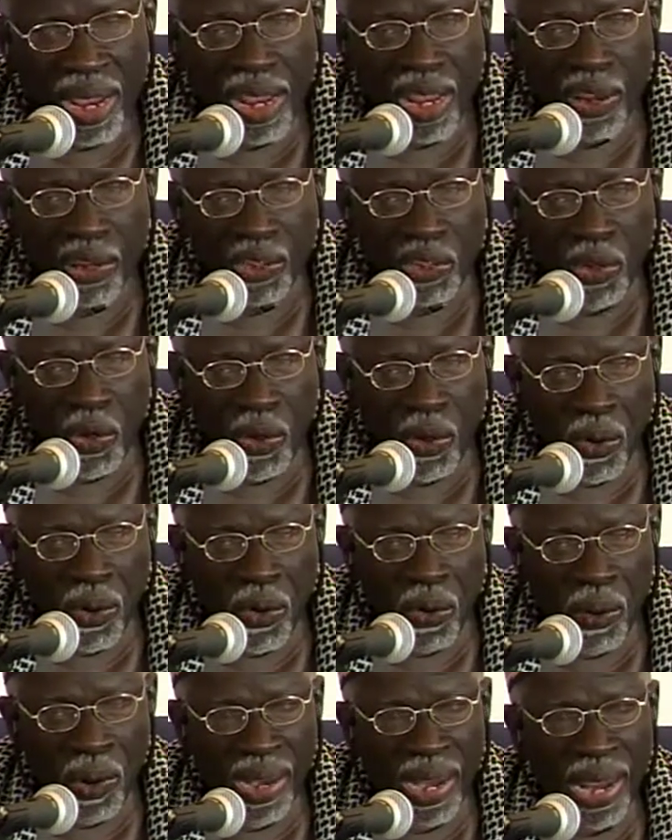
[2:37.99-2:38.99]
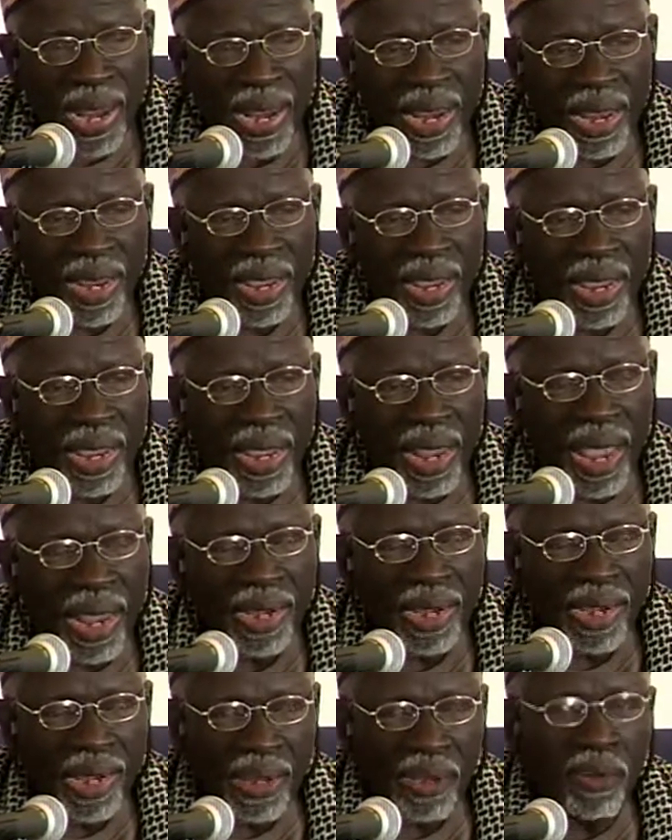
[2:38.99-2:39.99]
So when I
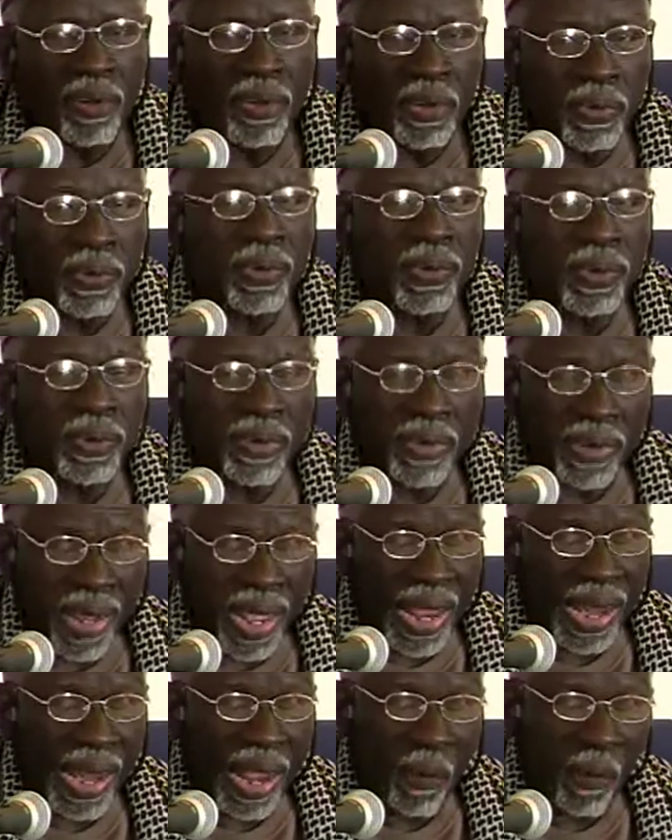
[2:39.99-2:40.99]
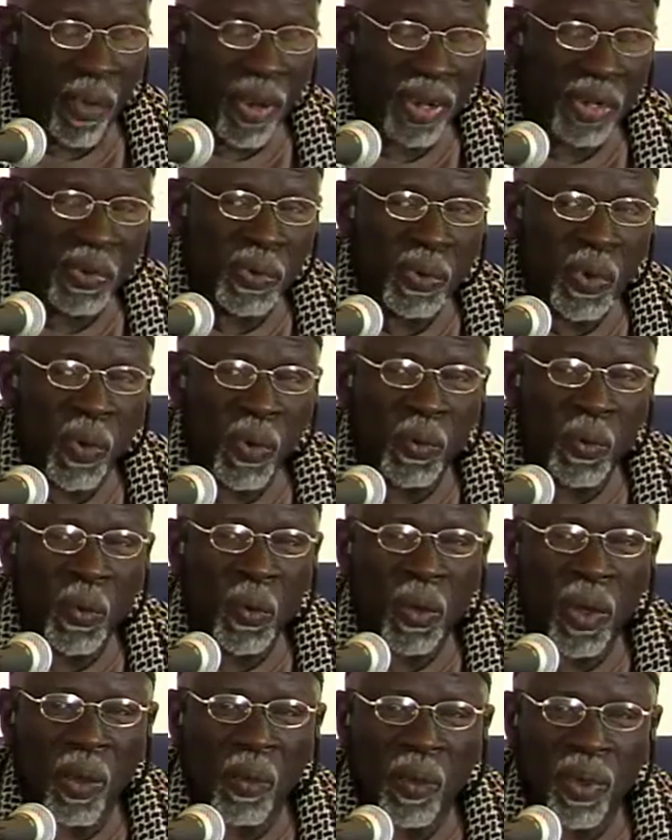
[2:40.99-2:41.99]
did do that, I went
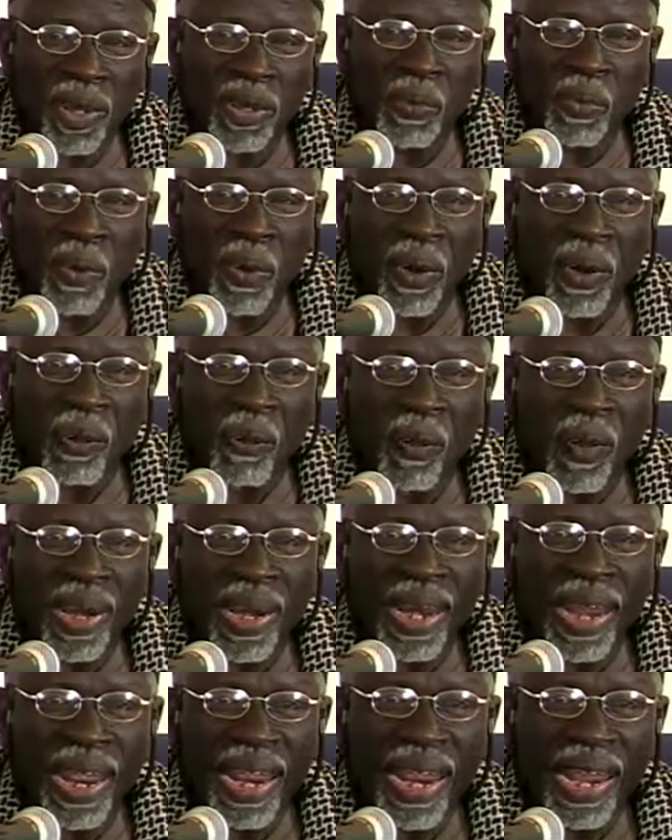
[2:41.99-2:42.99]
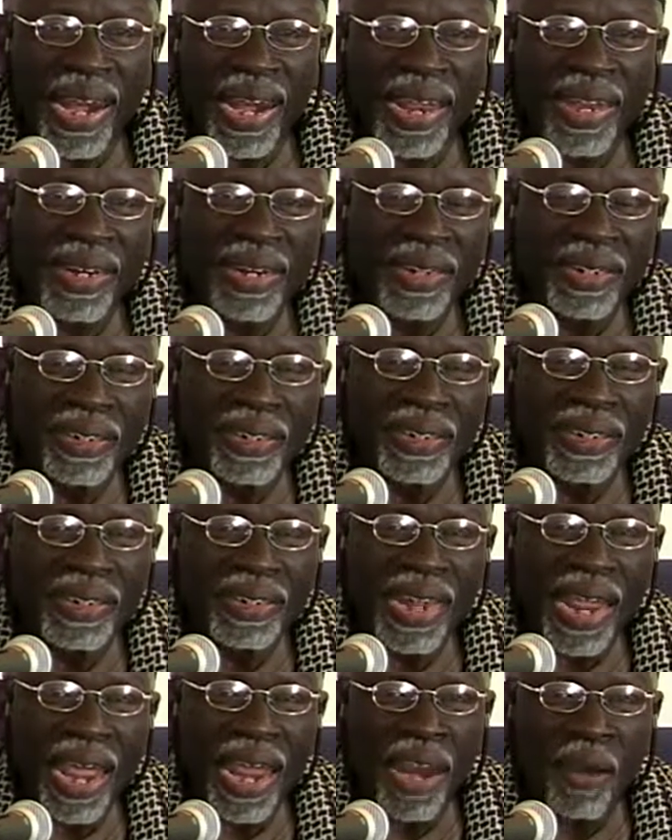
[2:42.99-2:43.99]
to work one day, and this
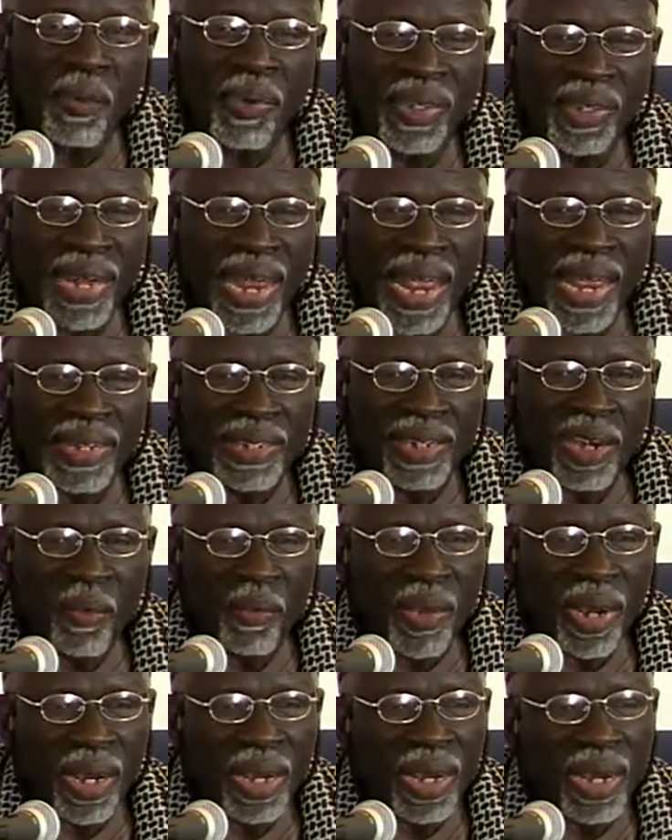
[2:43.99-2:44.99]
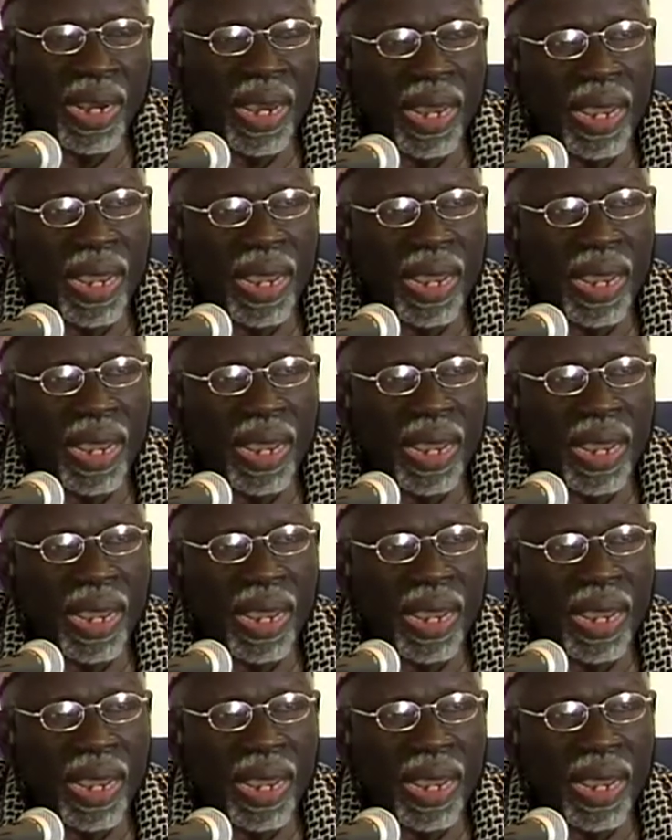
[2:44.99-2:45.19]
guy was asking me,